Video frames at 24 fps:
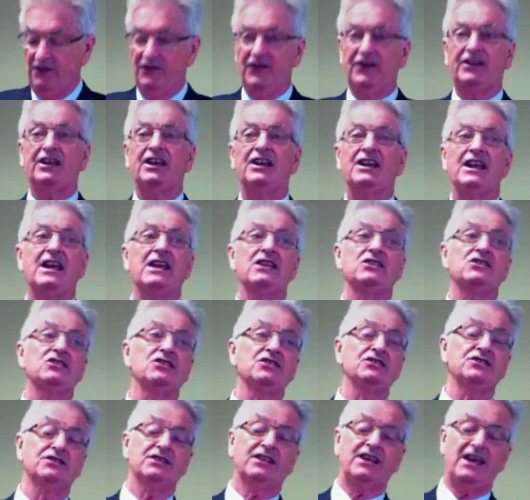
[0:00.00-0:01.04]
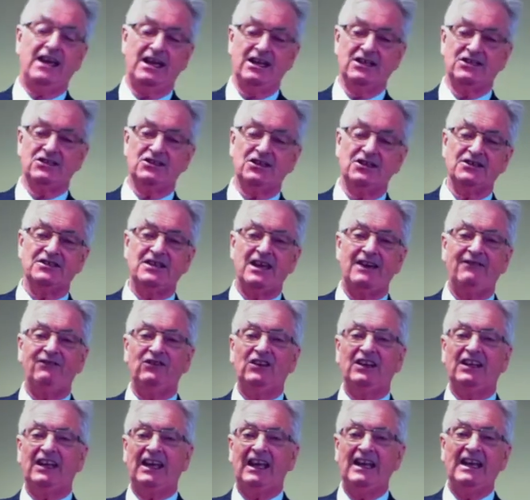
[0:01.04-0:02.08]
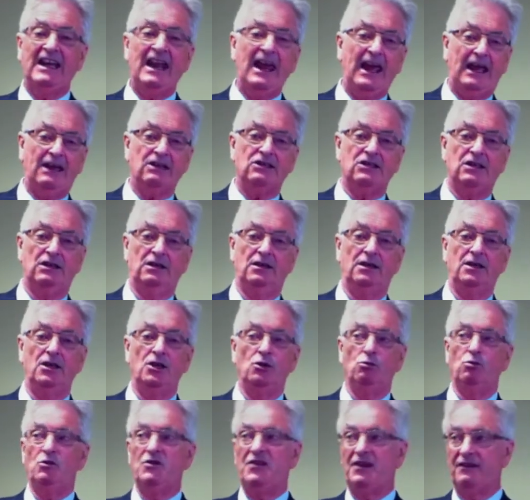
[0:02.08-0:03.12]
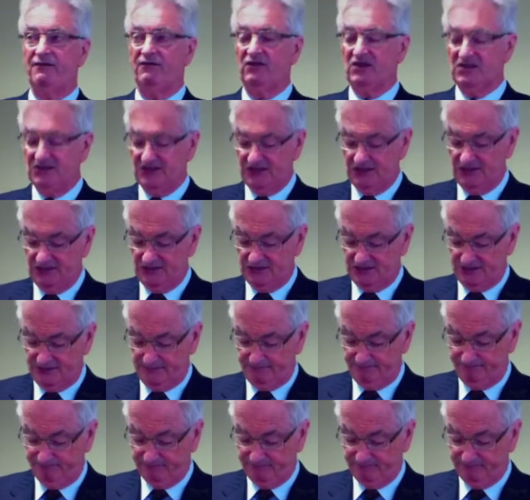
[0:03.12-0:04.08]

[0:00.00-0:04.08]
that councillors have to connect with every citizen.